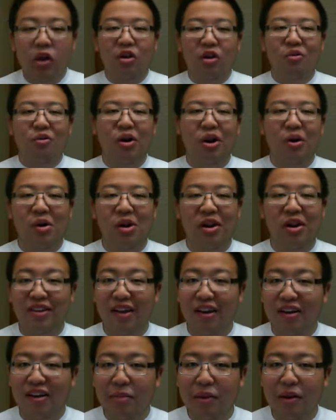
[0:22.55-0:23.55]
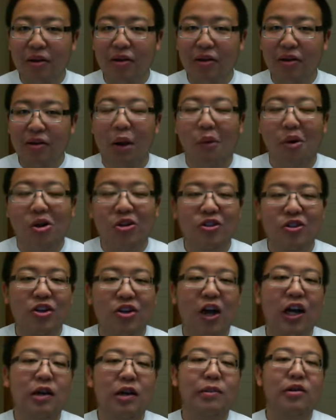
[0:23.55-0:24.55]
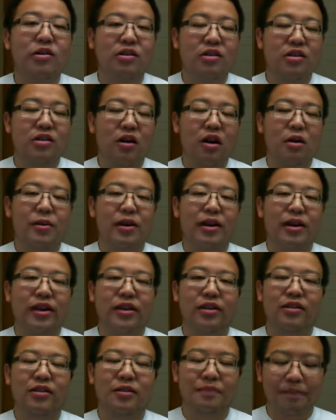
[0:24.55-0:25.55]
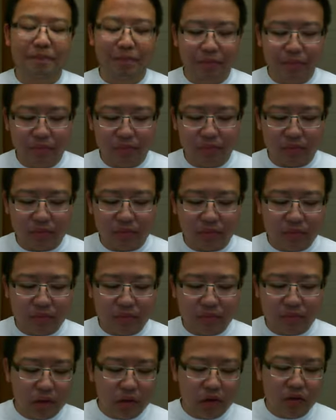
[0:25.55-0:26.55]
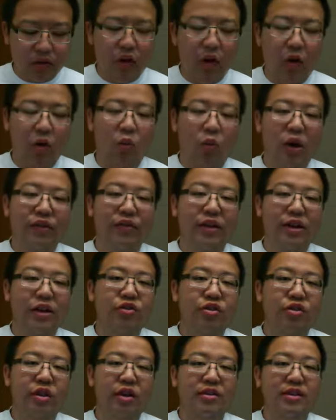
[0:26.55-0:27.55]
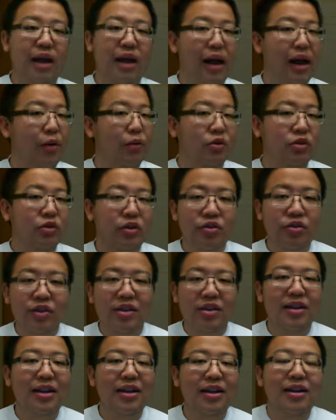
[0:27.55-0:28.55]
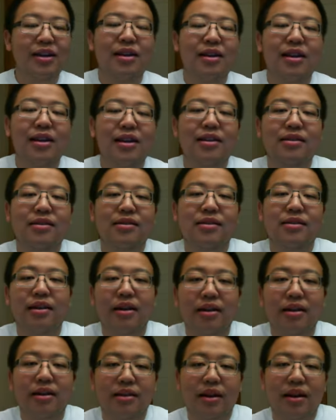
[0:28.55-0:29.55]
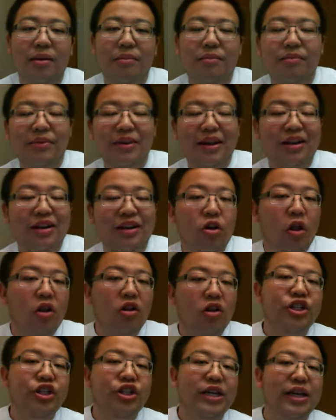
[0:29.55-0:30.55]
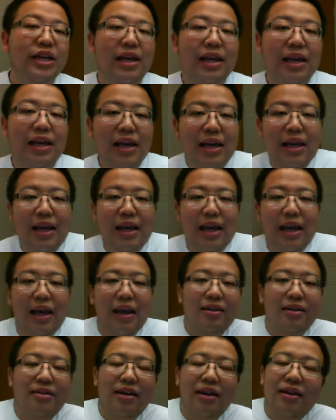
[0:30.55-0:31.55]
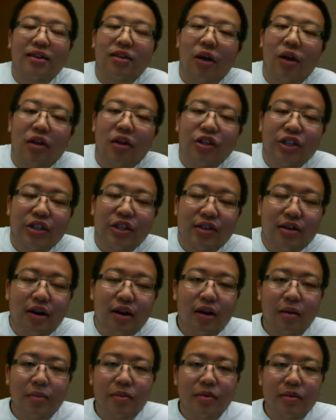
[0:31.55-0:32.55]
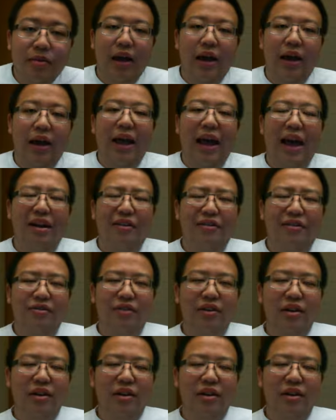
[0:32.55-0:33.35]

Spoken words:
what I want to talk about, I want to talk about startup ideas. So one of the things that I was interested in is in technology and technology startups. I have